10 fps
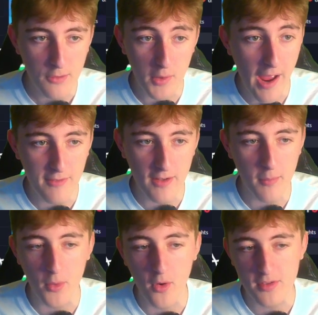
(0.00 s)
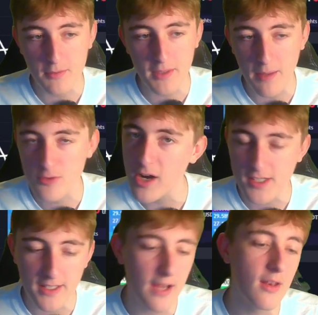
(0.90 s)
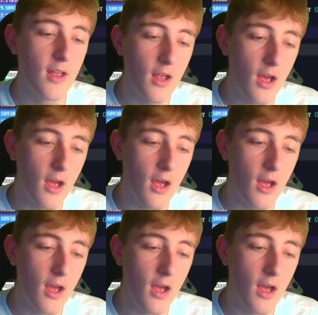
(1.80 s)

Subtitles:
We're heavily overbought. Obviously, we came crashing down.